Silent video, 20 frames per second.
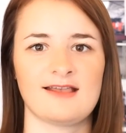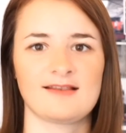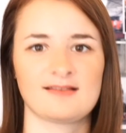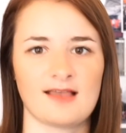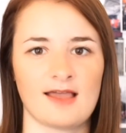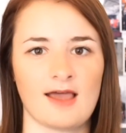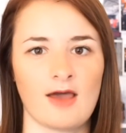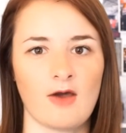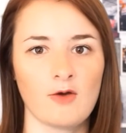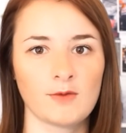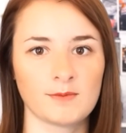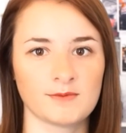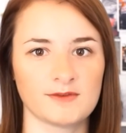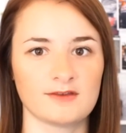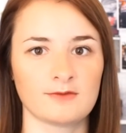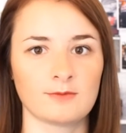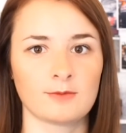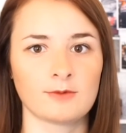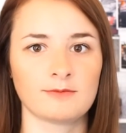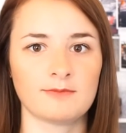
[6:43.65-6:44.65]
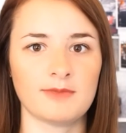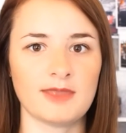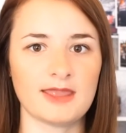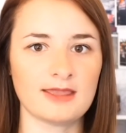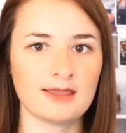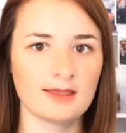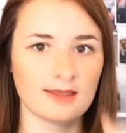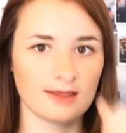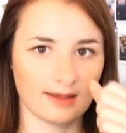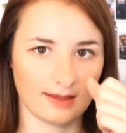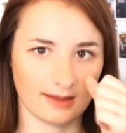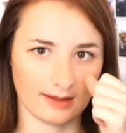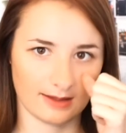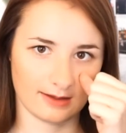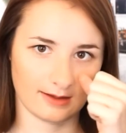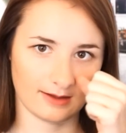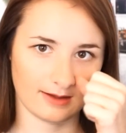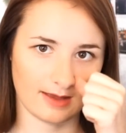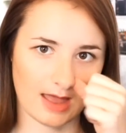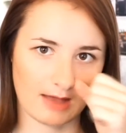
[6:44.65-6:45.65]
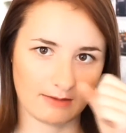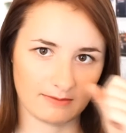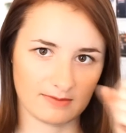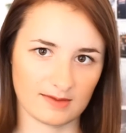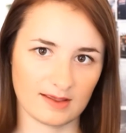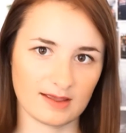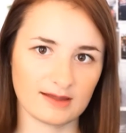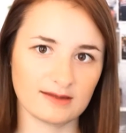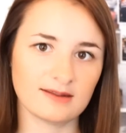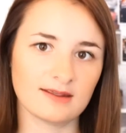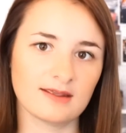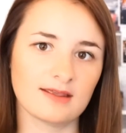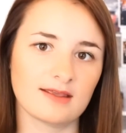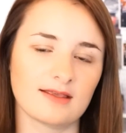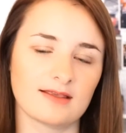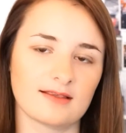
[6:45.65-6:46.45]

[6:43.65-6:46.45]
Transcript: as I hoped it would be uh, outside,